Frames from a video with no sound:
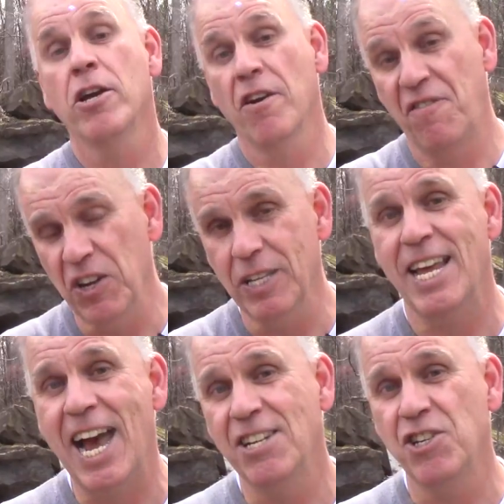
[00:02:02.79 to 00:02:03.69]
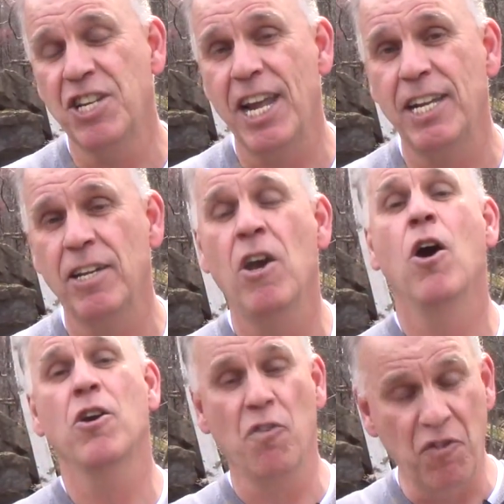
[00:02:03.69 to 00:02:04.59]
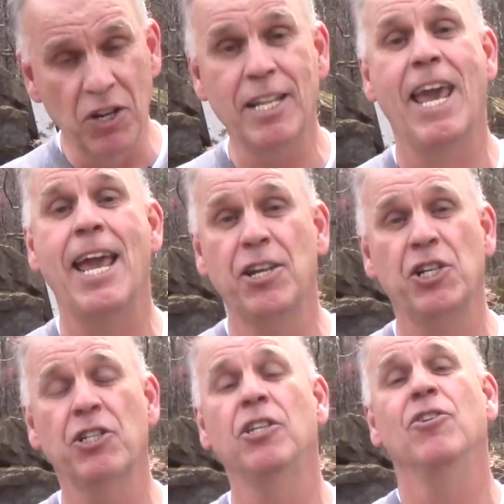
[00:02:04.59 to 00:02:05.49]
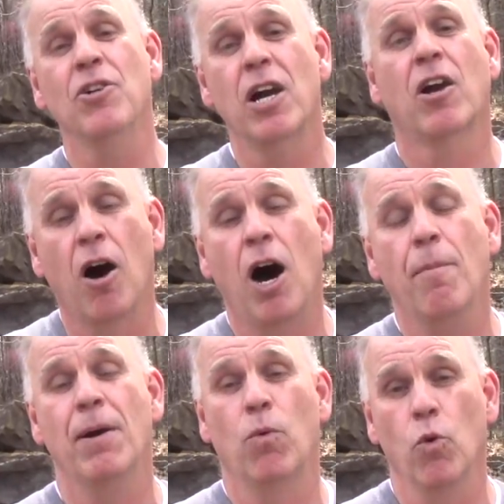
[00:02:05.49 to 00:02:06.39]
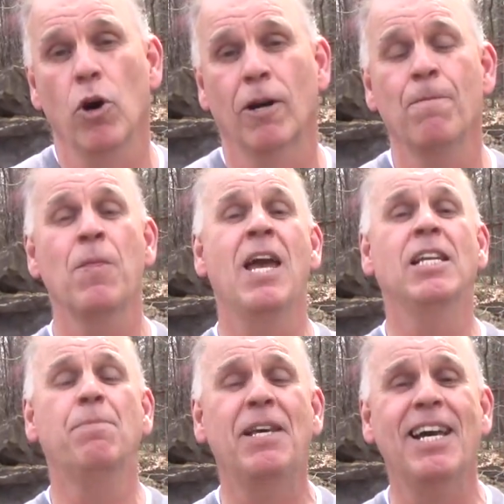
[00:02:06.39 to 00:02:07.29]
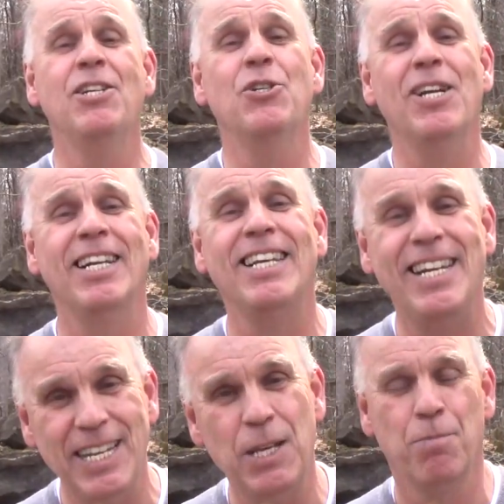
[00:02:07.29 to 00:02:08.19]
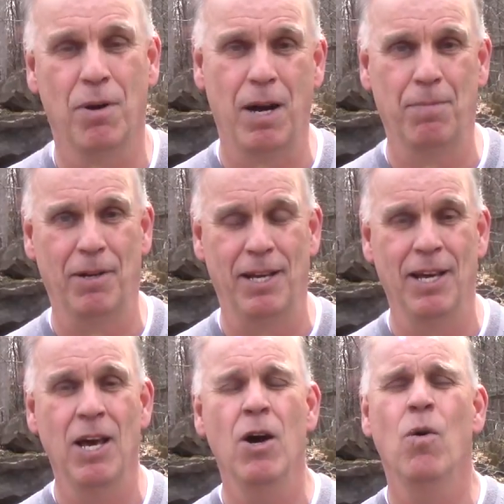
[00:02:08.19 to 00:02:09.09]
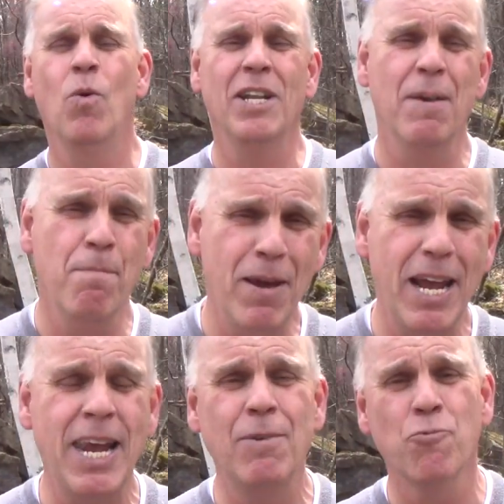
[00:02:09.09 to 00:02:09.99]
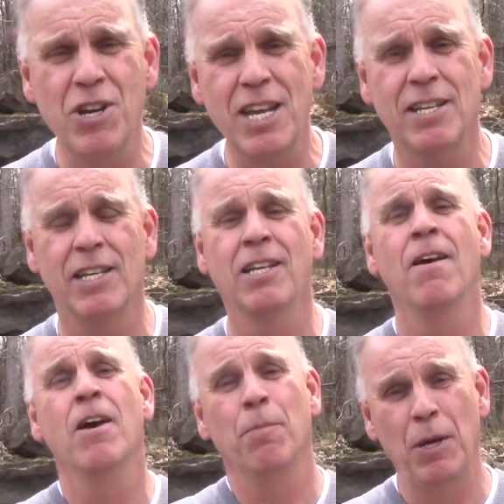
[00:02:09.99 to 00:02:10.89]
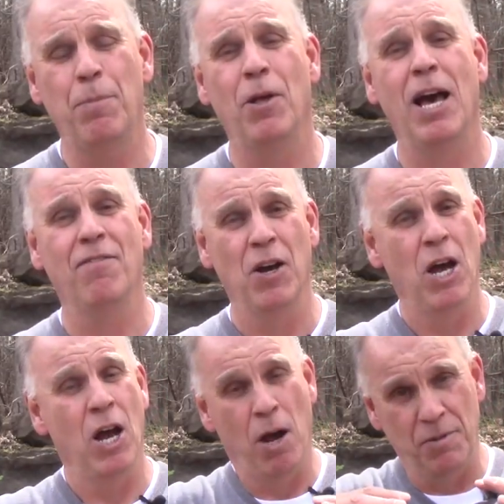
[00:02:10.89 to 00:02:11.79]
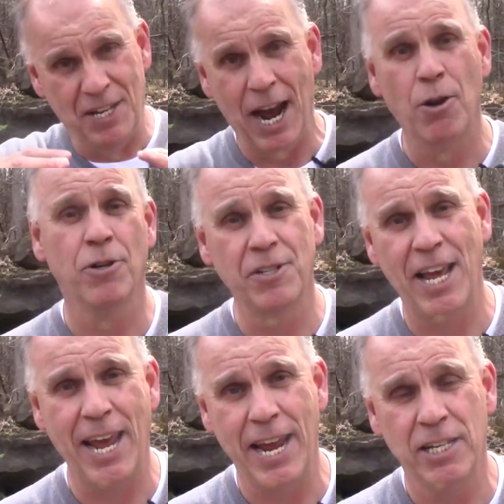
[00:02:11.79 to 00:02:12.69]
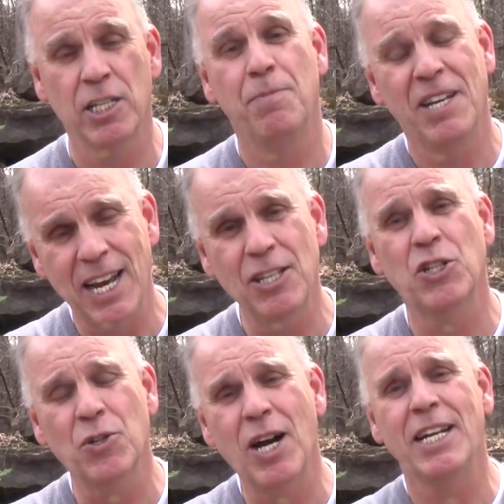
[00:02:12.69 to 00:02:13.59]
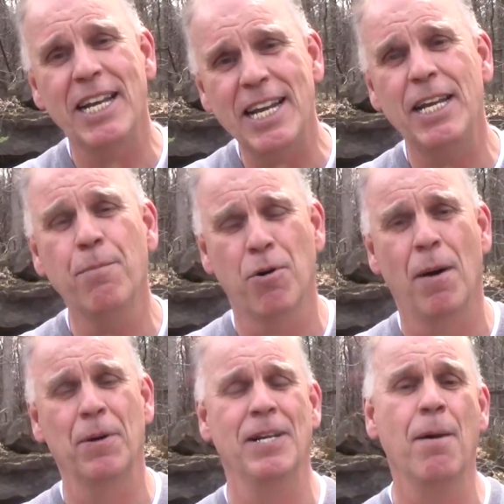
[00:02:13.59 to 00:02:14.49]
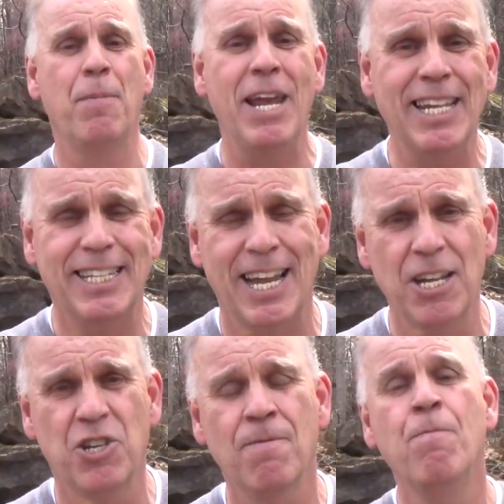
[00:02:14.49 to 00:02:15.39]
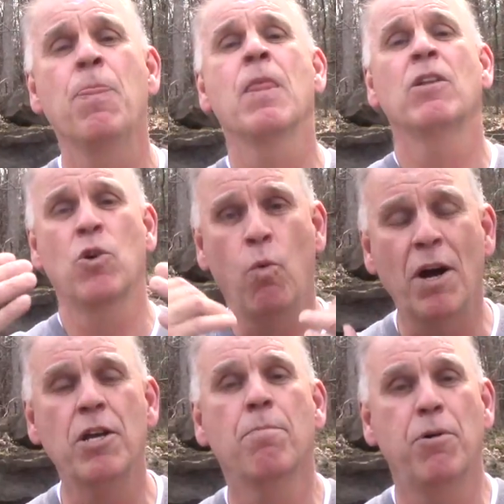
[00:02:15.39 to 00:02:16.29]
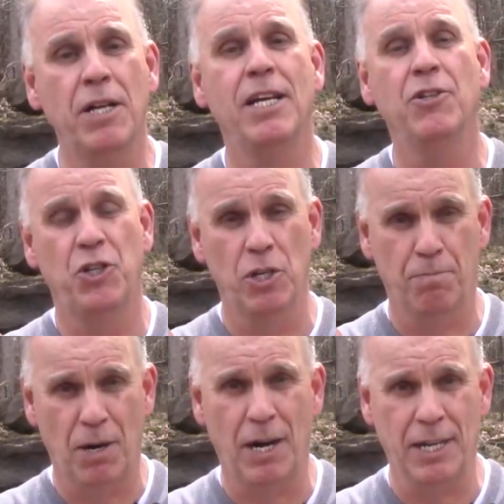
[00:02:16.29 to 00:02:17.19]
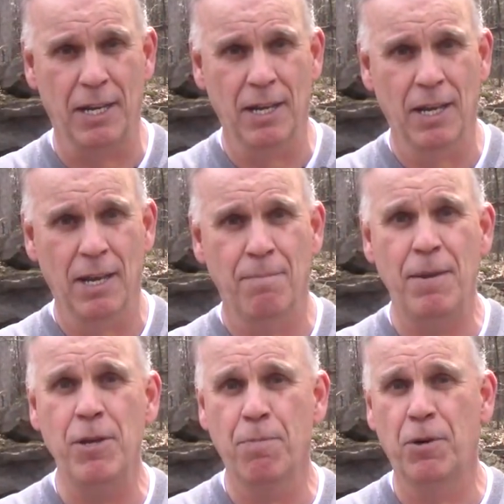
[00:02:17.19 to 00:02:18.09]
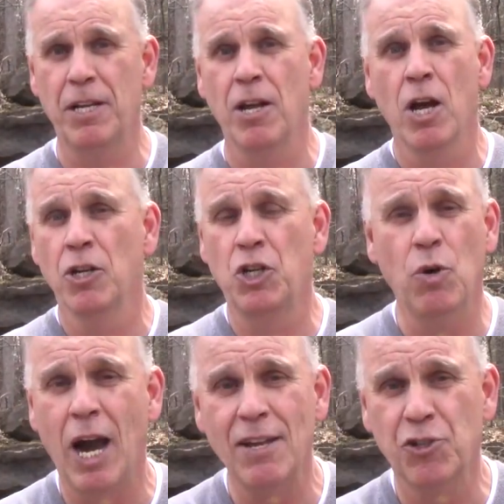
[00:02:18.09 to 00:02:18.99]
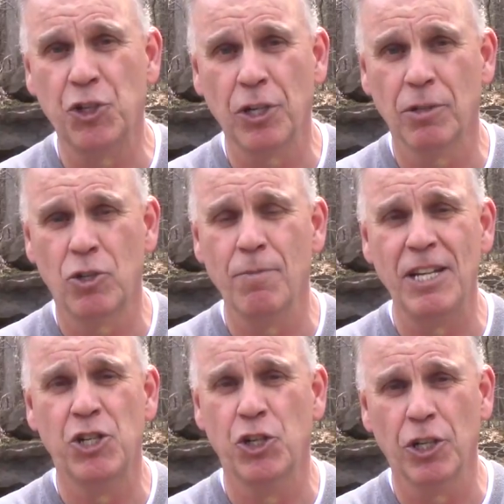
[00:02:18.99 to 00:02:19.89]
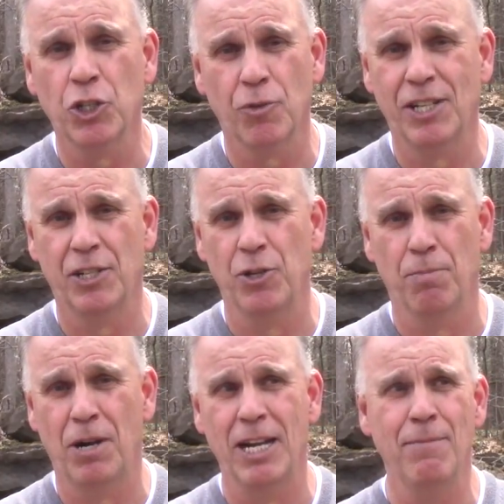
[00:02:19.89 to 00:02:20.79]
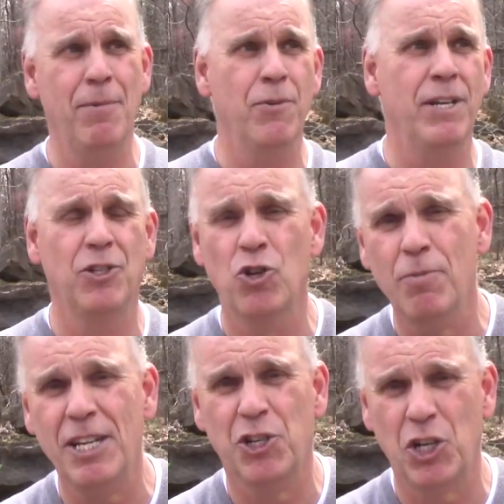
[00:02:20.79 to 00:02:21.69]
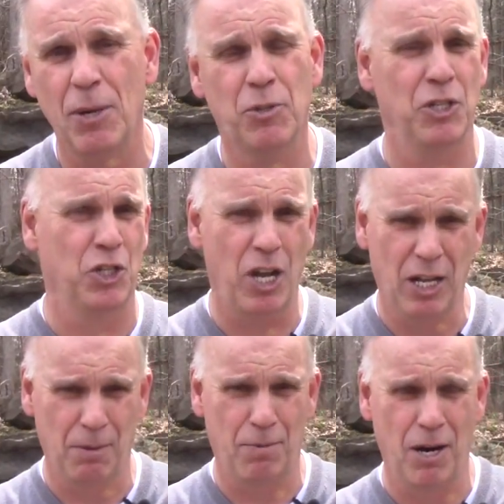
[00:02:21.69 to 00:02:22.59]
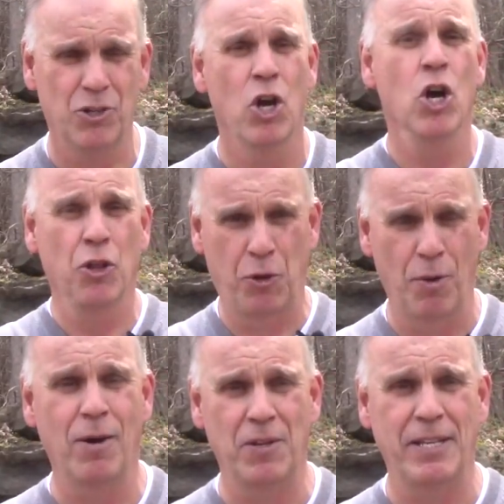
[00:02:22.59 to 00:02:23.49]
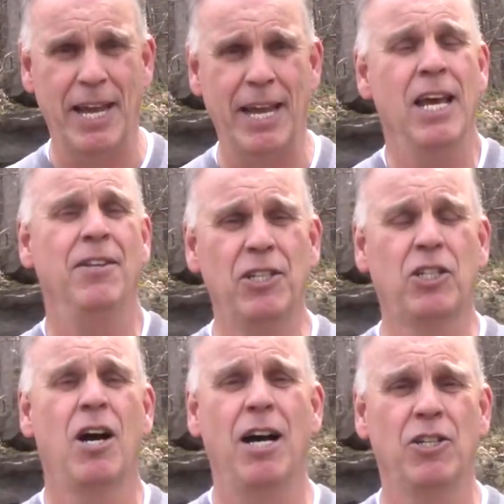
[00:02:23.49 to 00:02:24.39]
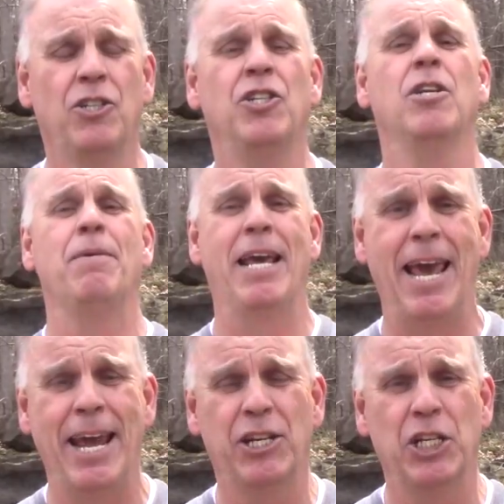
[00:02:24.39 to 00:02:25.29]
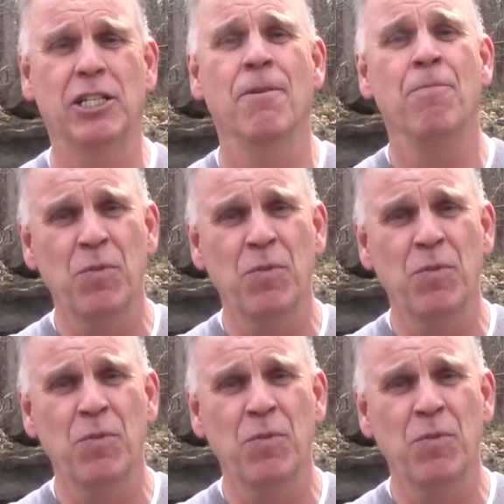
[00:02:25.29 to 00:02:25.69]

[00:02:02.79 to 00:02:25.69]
you're feeling agitated or you're feeling anxious and you're not calm at work, it's because you're not eating properly. One of the main reasons people have downer days, it's because they're not eating properly, not paying attention to what you're putting into your body. Maybe you're putting too high of sugar, too many sugar drinks in your body. Maybe you're eating too many chips and chocolate bars throughout the day. This causes you to be anxious.